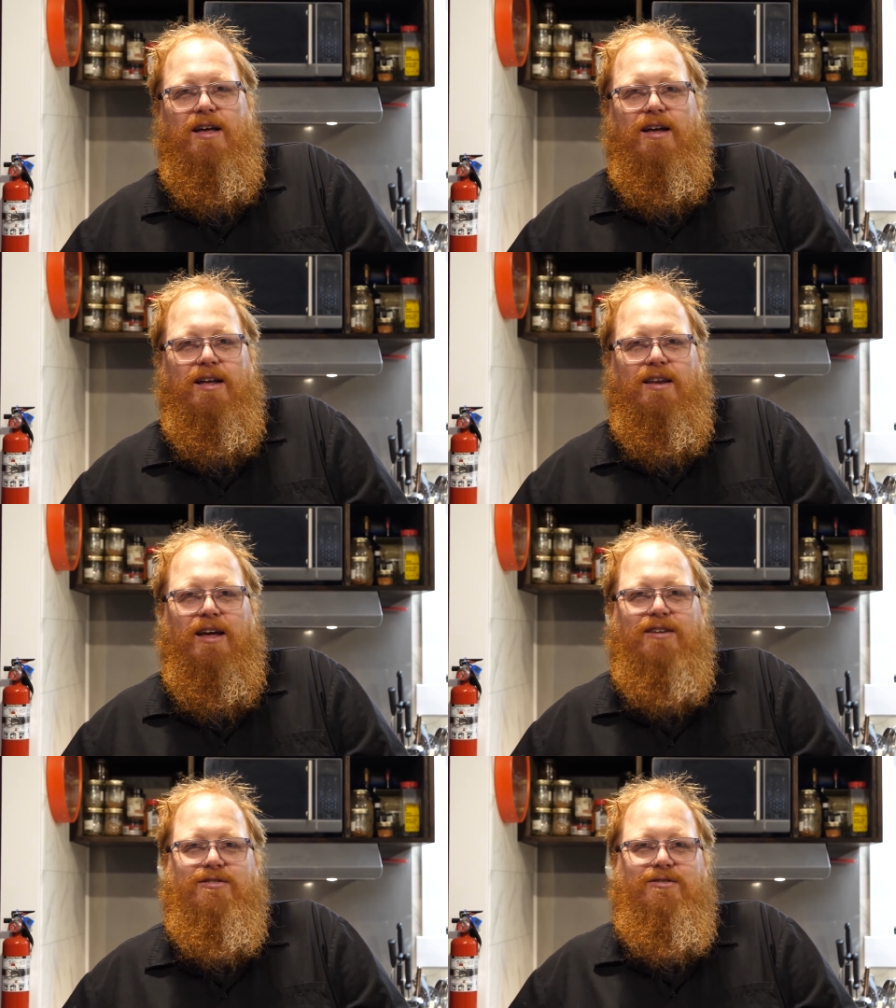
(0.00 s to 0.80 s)
and
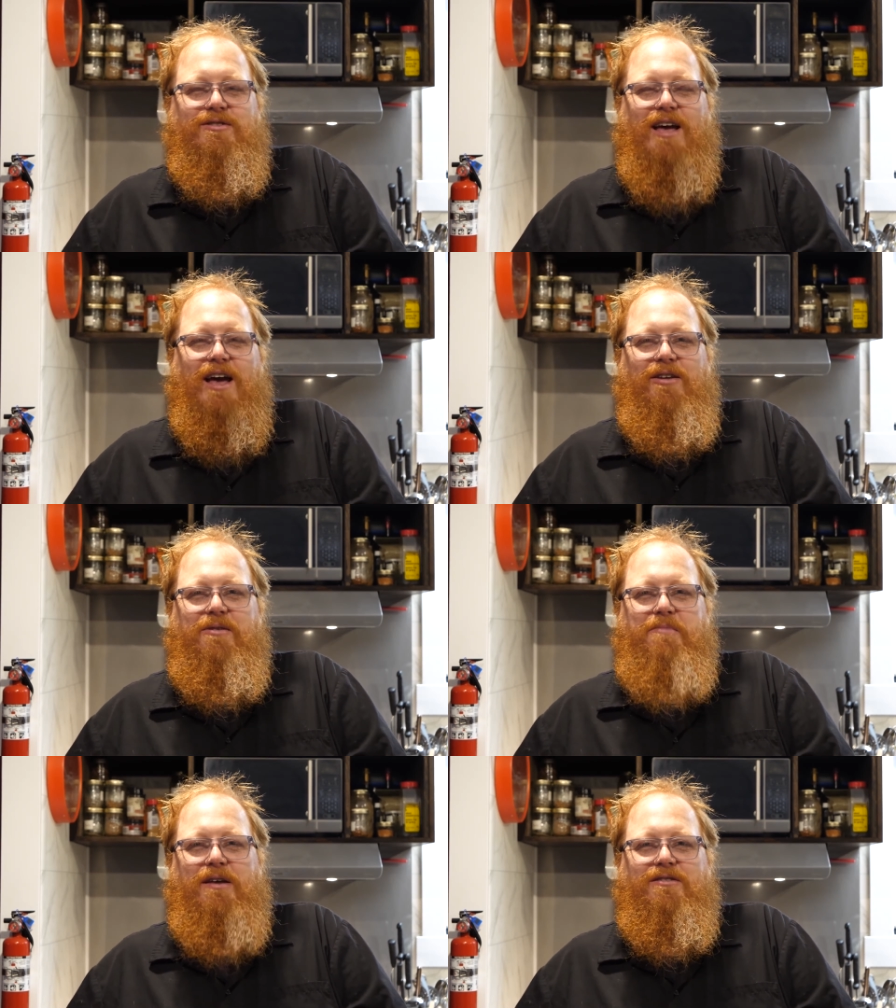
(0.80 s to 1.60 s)
like Suzanne
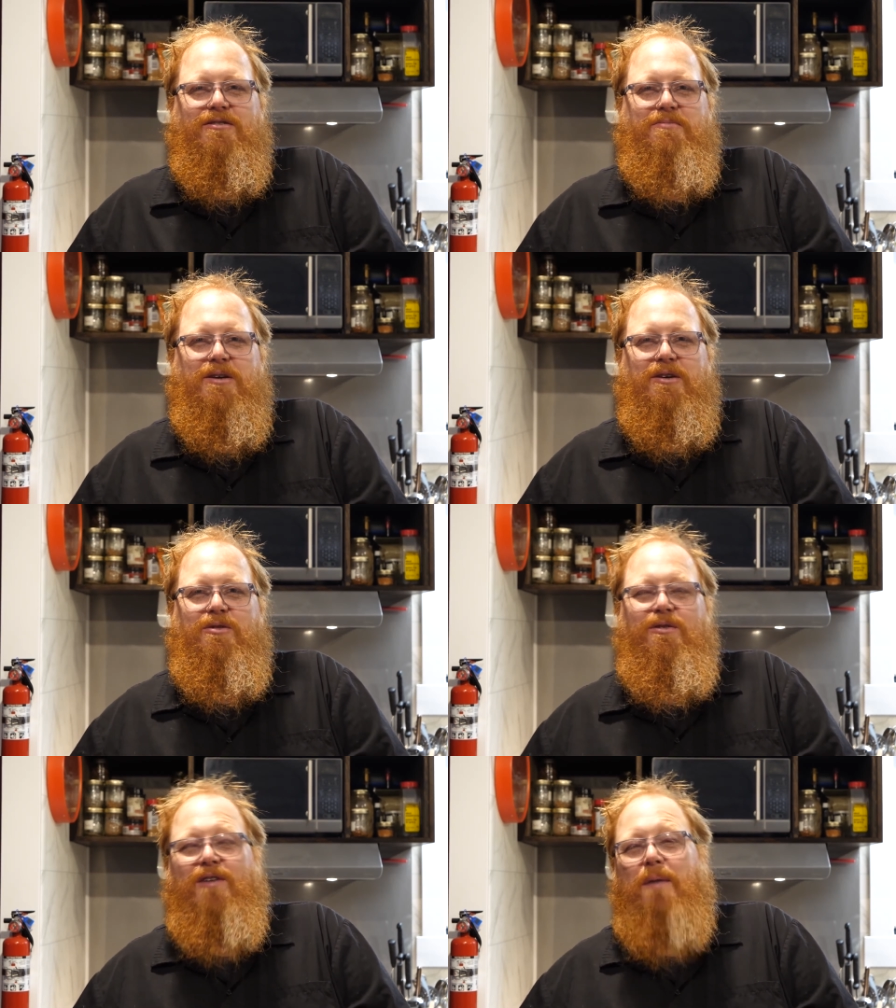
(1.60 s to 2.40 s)
who messaged me
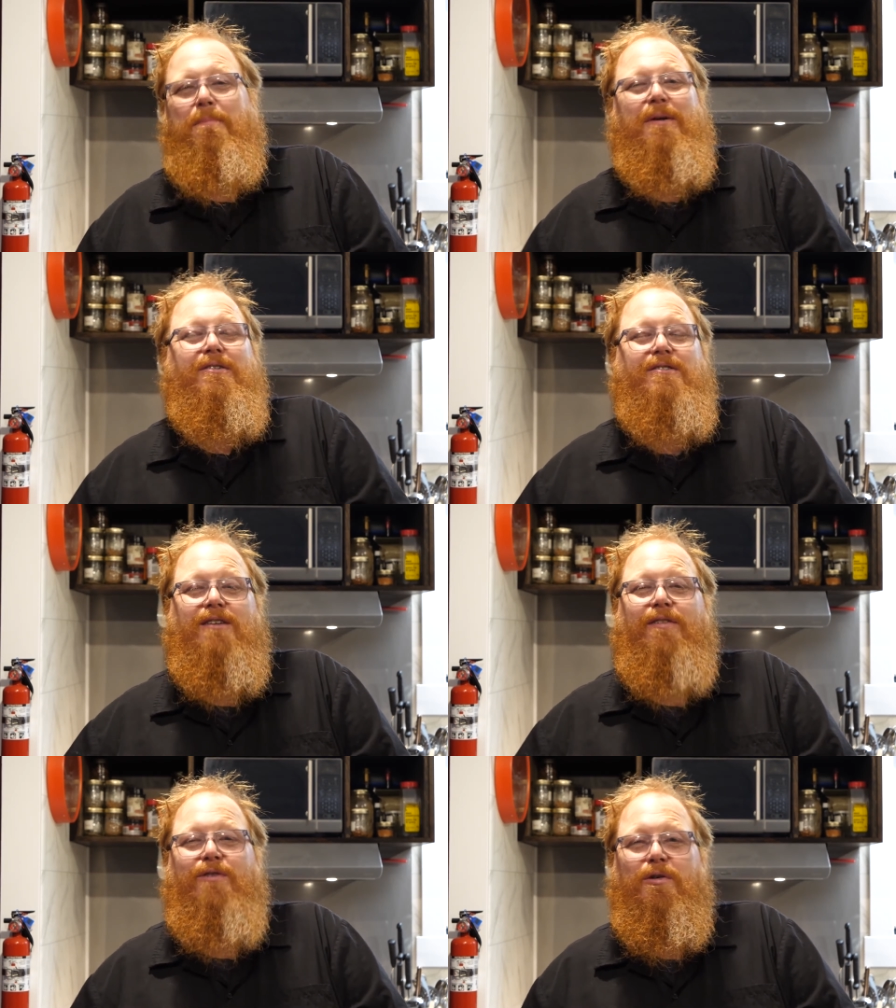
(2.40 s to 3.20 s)
who got berries
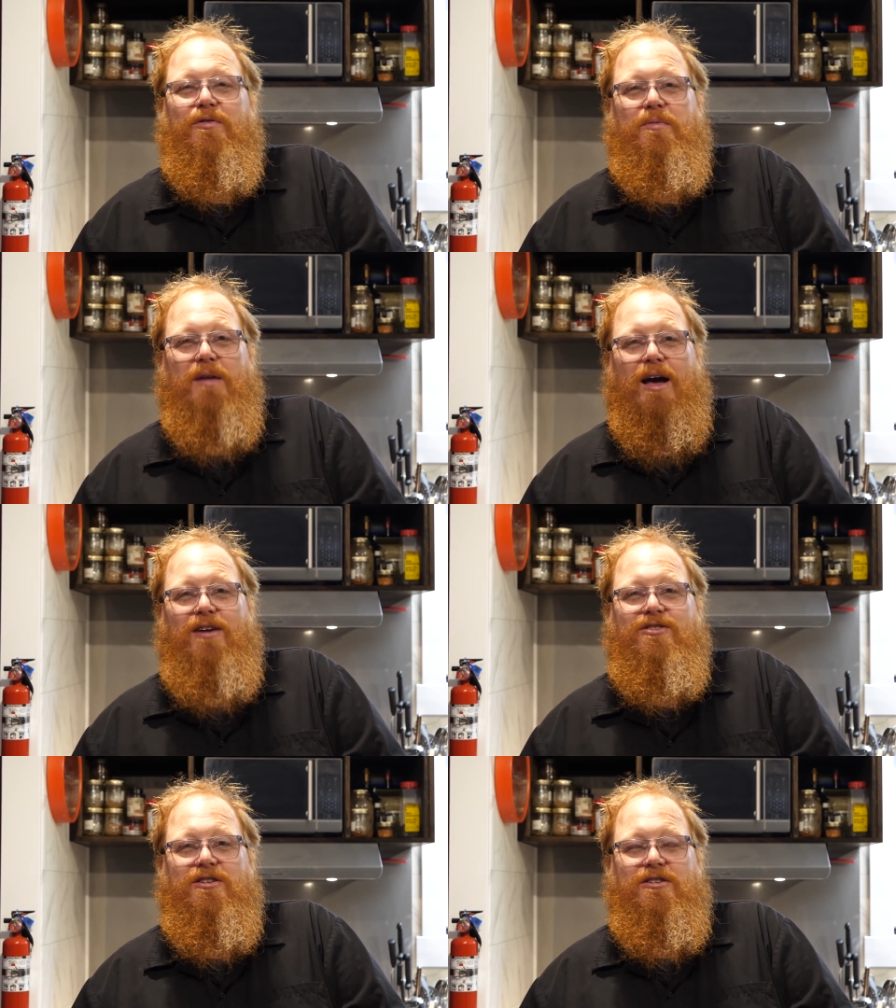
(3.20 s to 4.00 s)
left over from
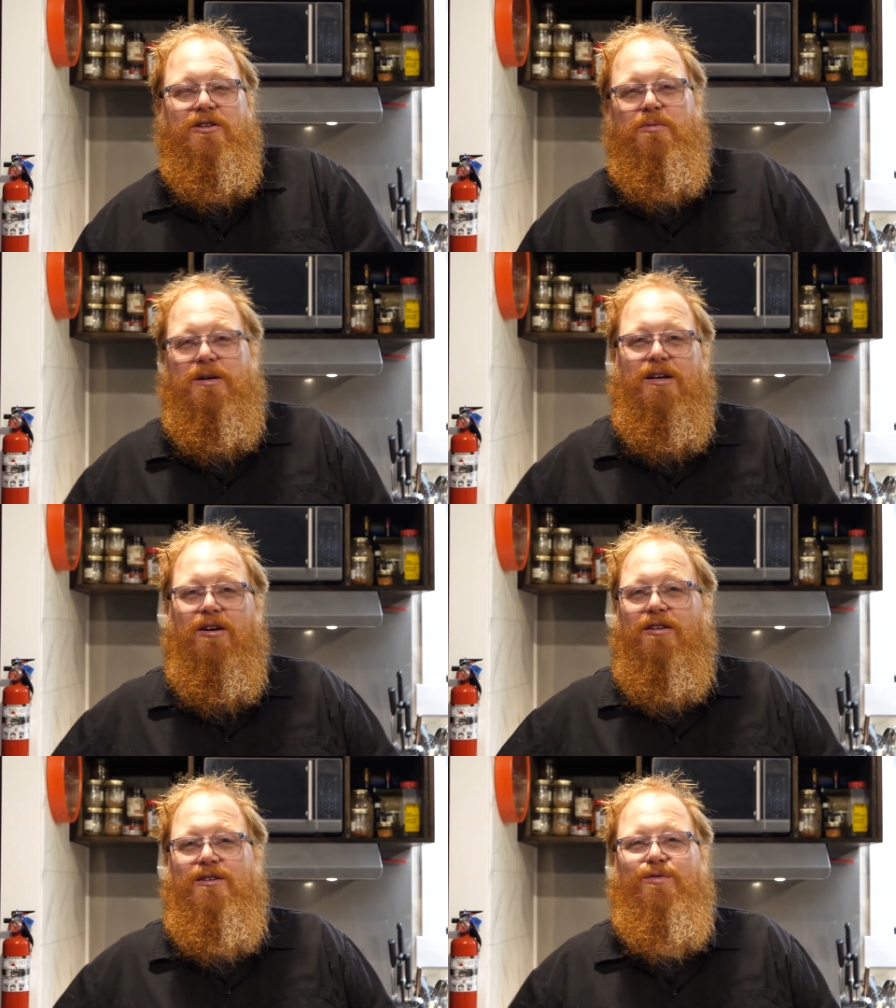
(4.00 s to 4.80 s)
last year. You know, we get
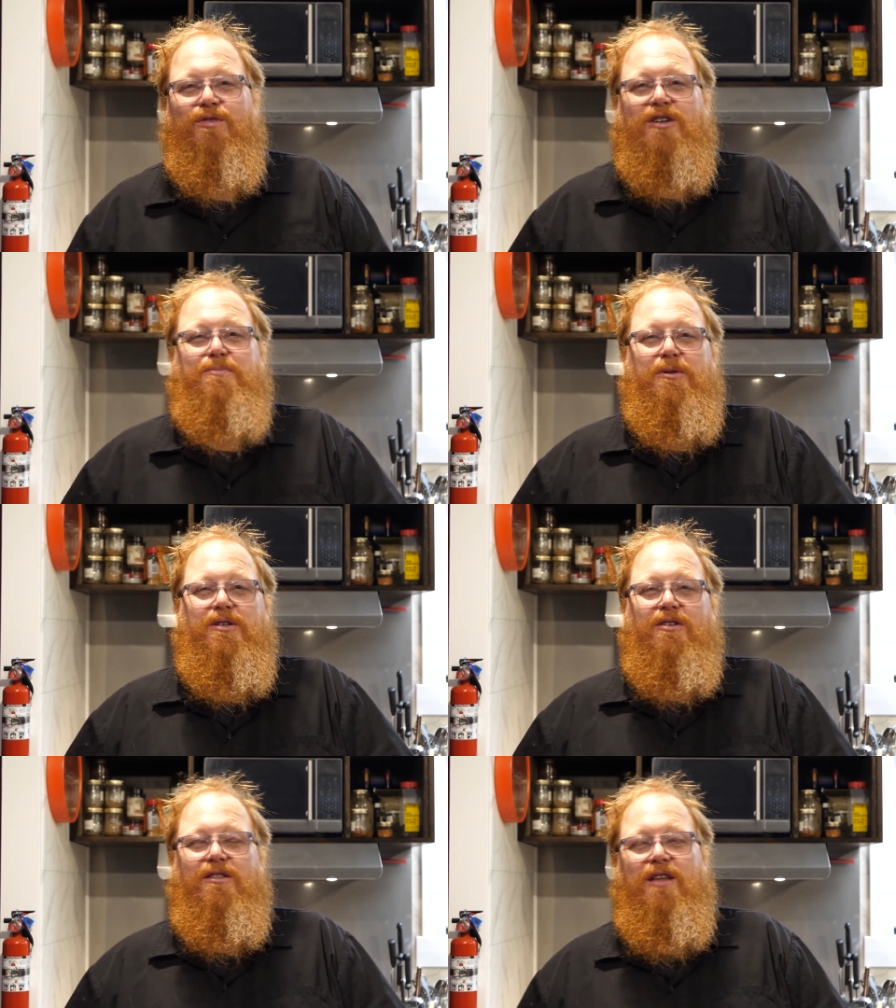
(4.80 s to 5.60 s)
all these fresh
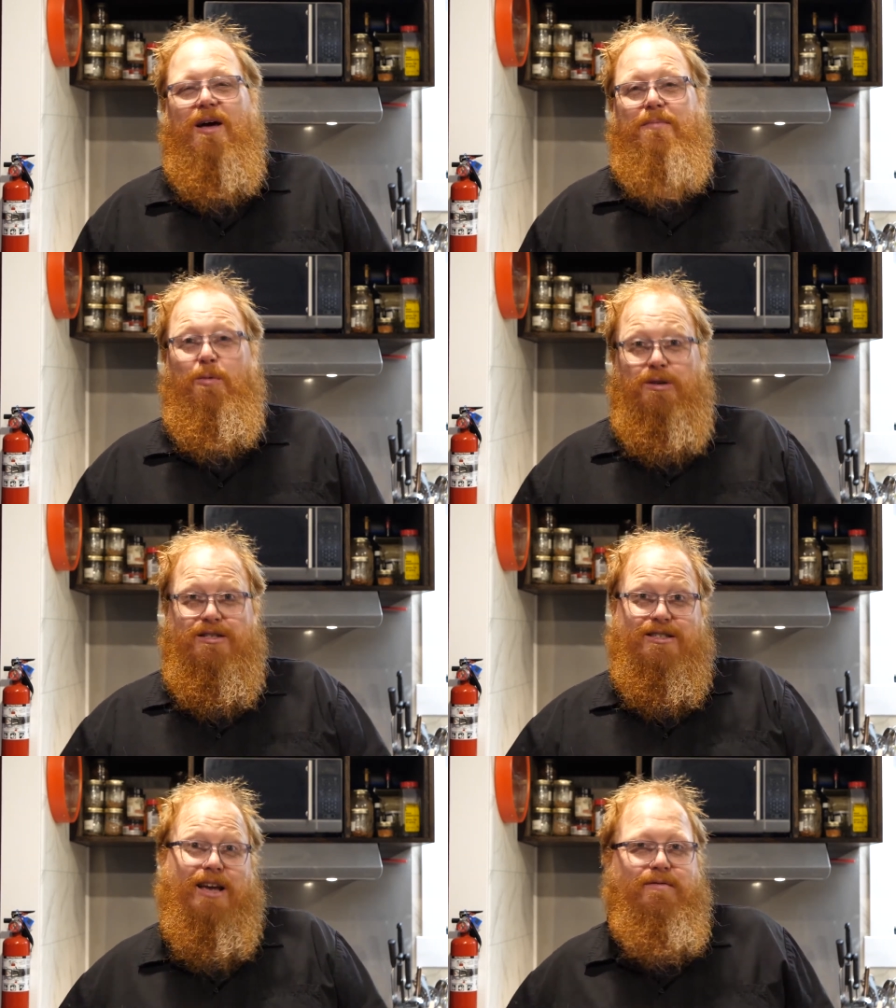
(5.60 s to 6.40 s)
berries all the time, then we
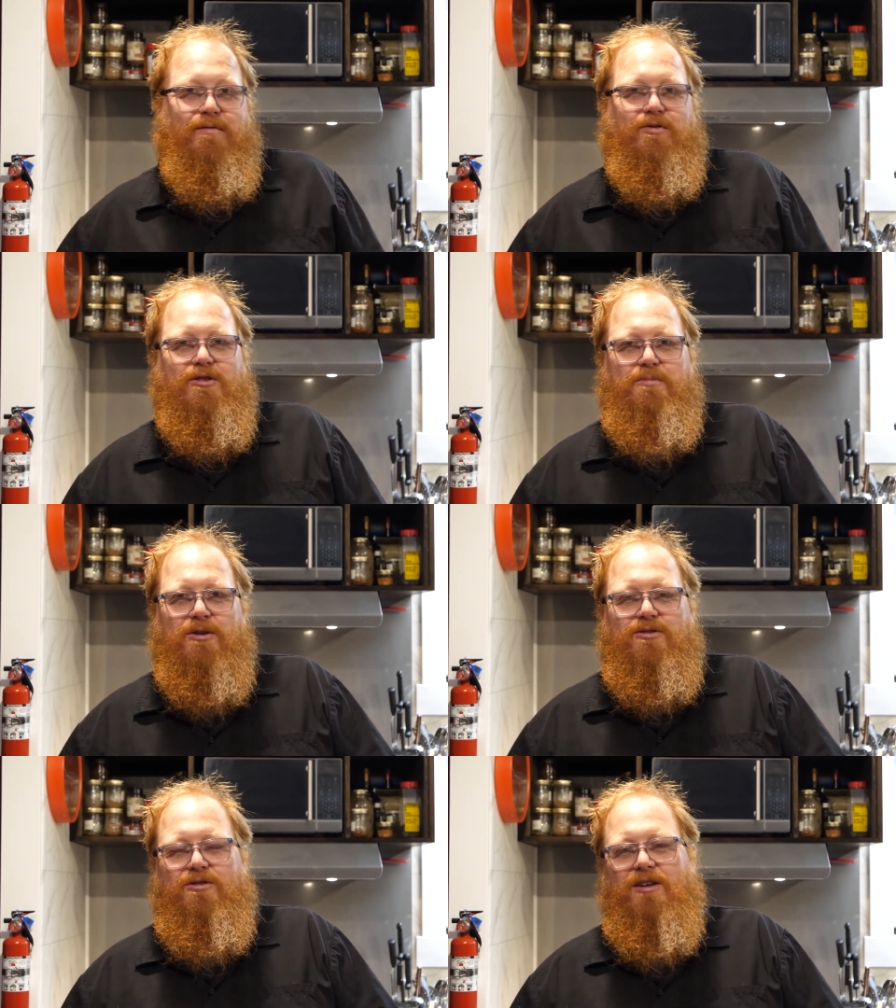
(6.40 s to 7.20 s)
save them for a
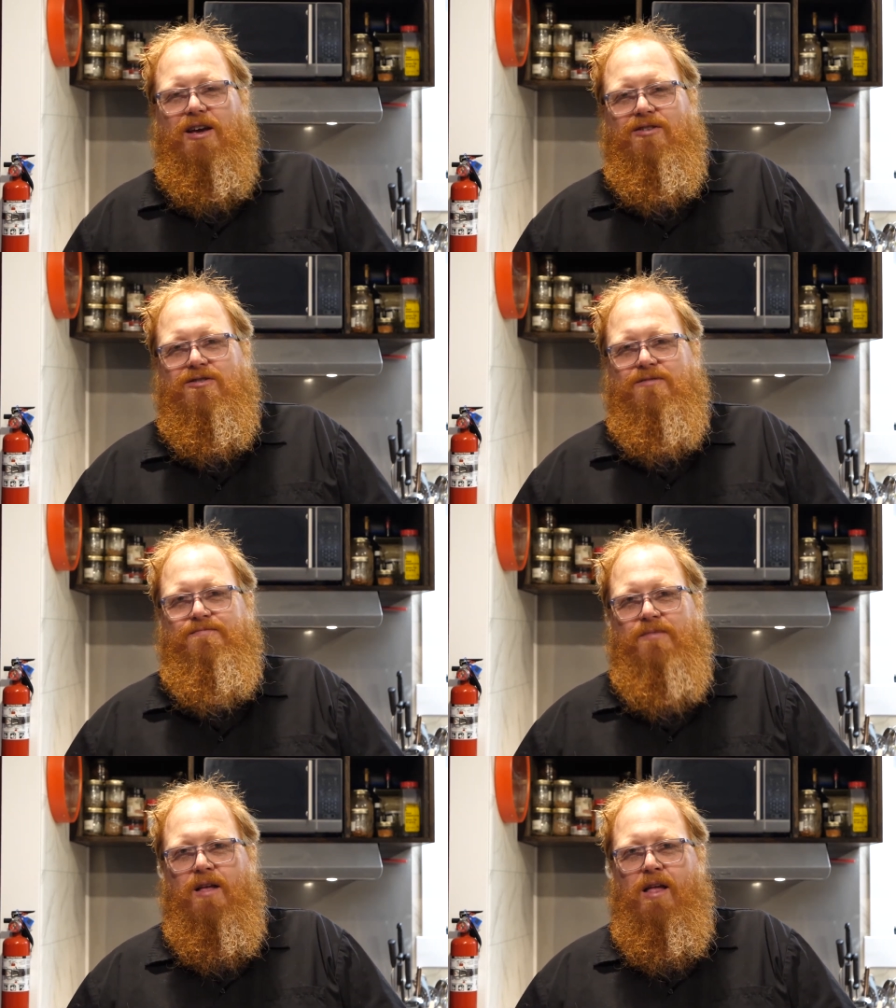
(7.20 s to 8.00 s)
special
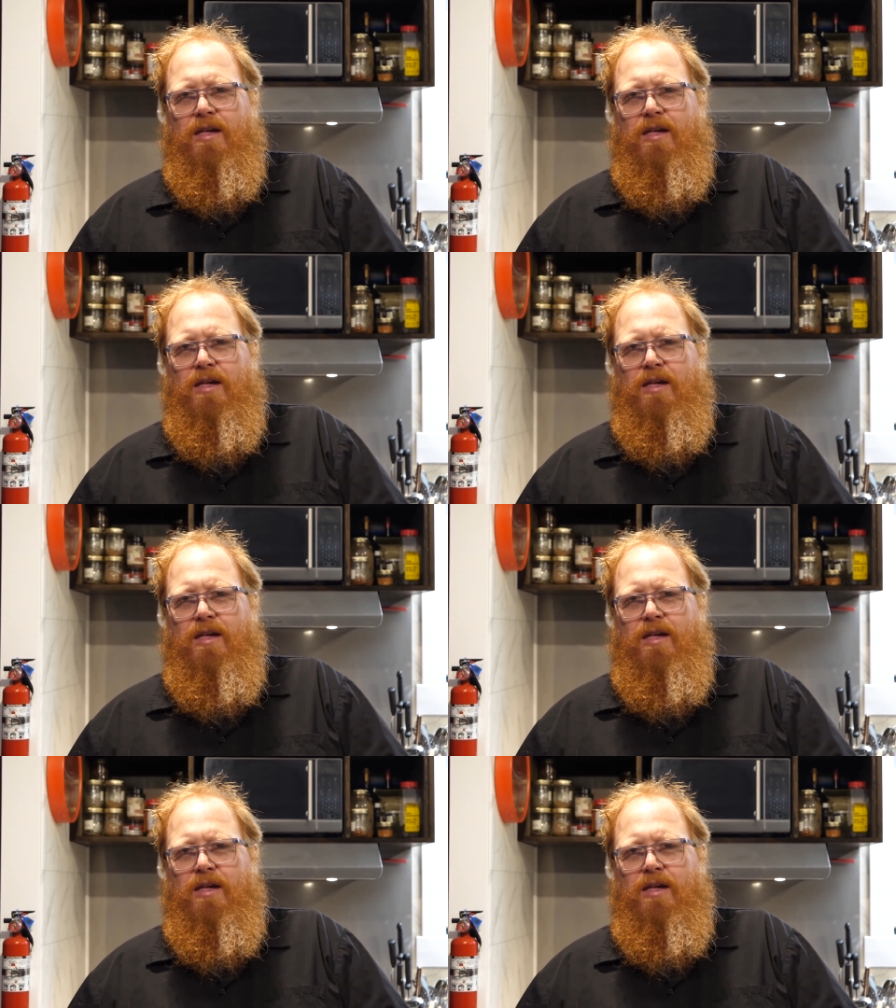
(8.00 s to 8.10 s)
occasion.